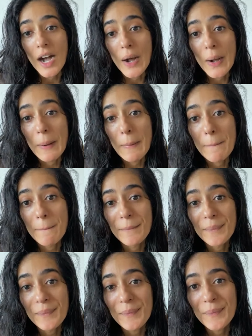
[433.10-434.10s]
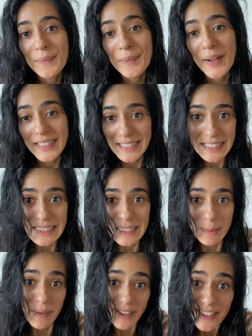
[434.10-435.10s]
Um, I see
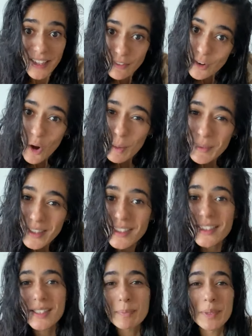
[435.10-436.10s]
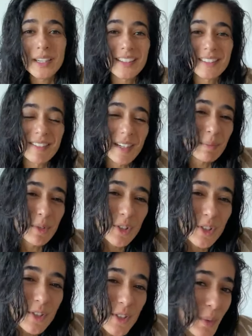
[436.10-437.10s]
some negative comments, but I'm
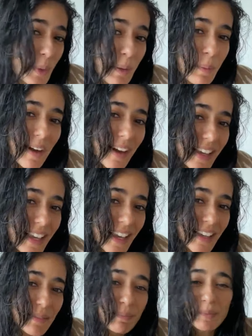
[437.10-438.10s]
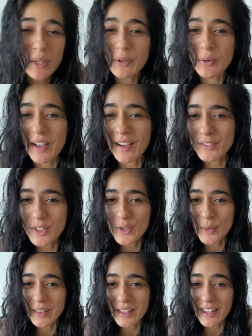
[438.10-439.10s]
just doing what I can. You don't have to
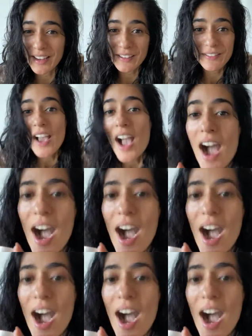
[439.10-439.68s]
join the live.